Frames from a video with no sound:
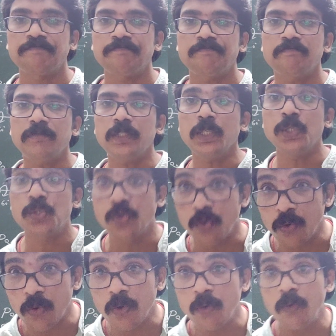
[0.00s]

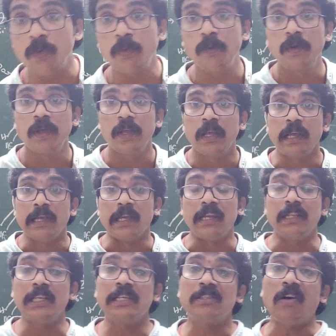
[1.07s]
So, in
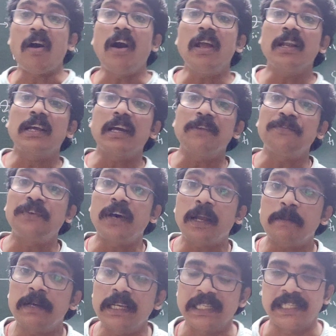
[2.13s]
these all
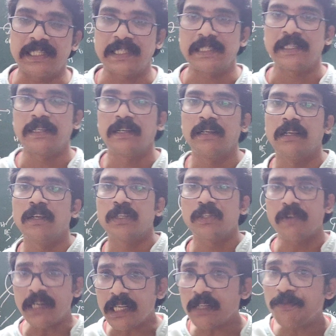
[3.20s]
conformers, so what
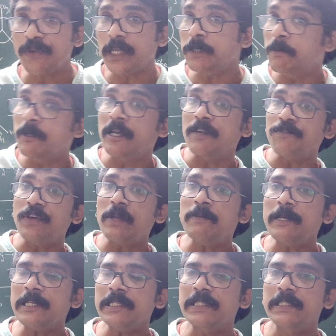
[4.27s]
are the possible
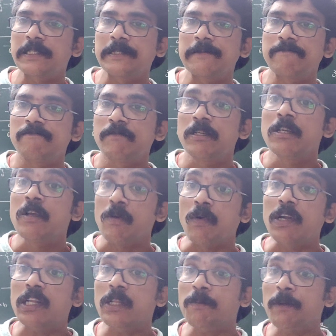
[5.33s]
conformers? What are
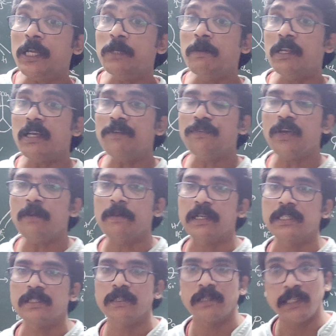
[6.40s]
the possible
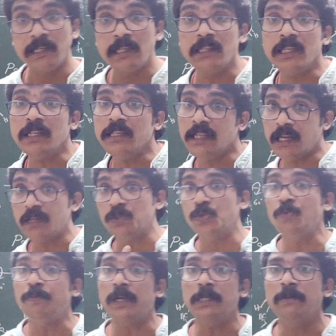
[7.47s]
conformers? In ethane, there are two
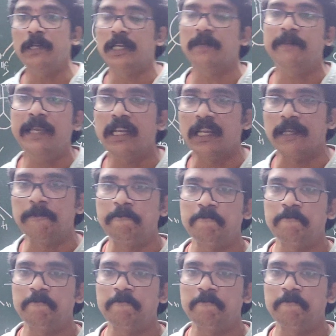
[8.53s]
possibilities mainly.